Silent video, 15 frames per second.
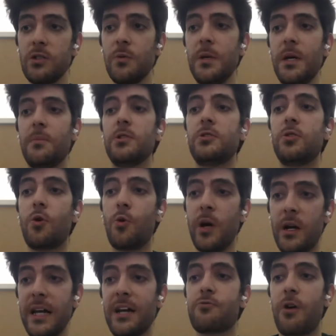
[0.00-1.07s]
So you want to be
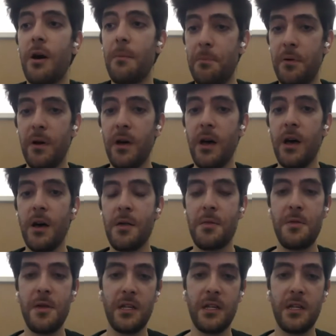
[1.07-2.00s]
able to quickly grep